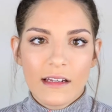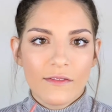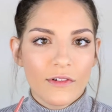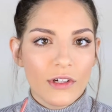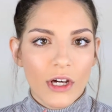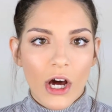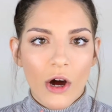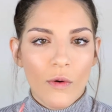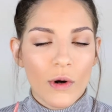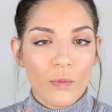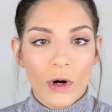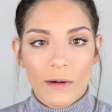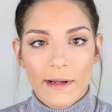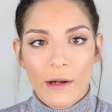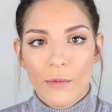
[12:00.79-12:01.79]
of go and
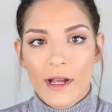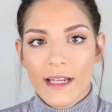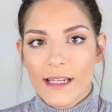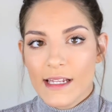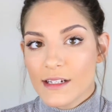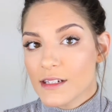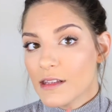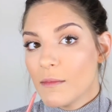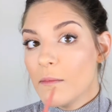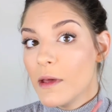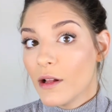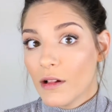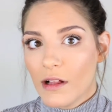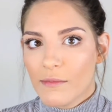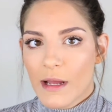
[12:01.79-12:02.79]
work my way into the
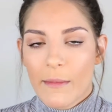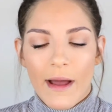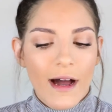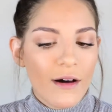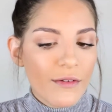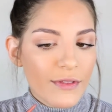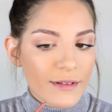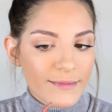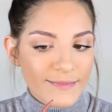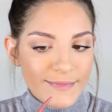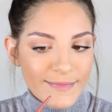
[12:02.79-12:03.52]
middle of my mouth.